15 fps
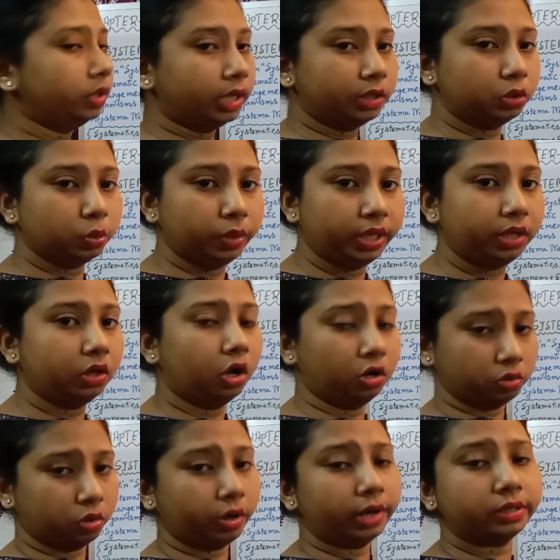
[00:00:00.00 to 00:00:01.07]
we are doing,
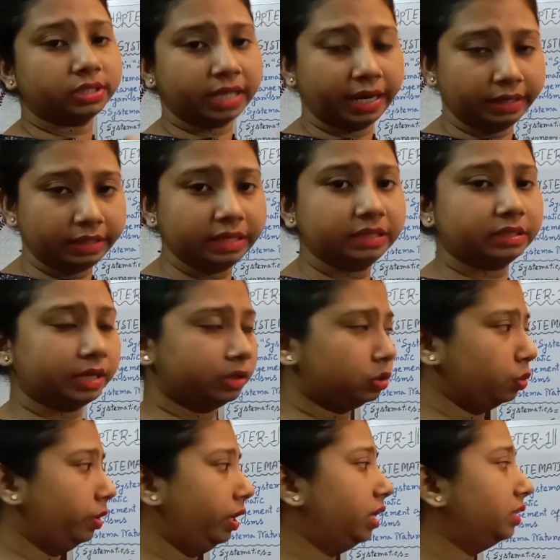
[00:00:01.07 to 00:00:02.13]
or what scientists are
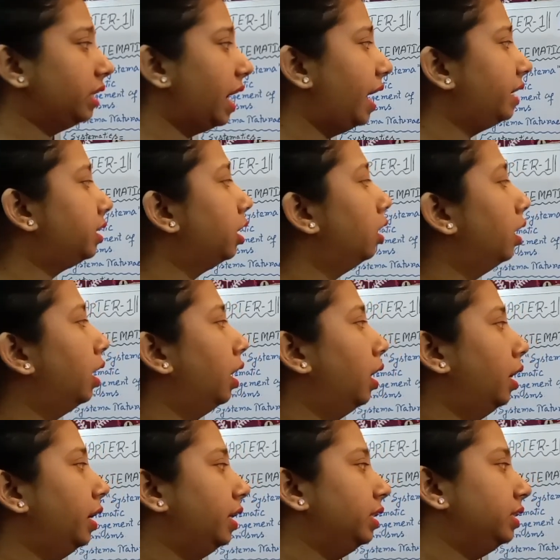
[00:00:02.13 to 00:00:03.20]
doing, that
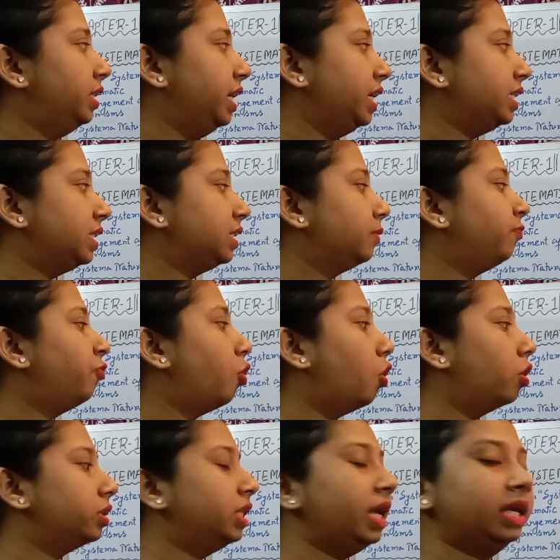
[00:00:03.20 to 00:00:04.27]
these
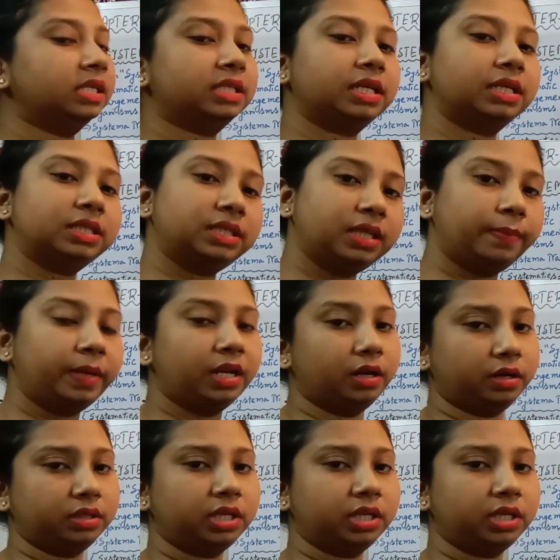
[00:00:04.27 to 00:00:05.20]
four things are similar.